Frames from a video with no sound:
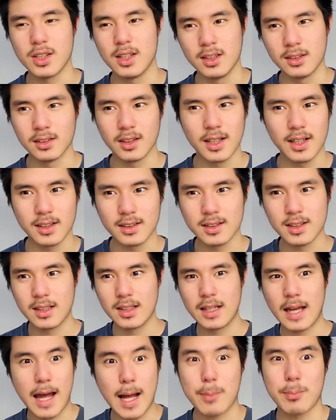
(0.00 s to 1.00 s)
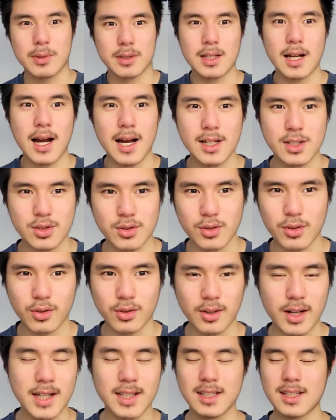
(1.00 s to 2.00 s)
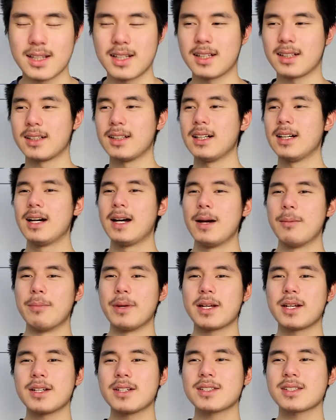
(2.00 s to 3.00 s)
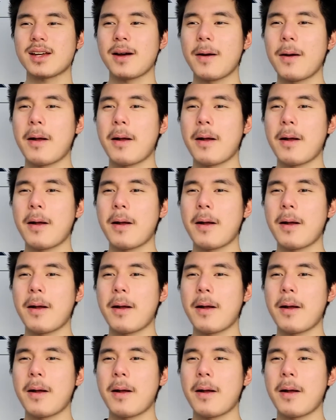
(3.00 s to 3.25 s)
in like the appetizer or anything. Because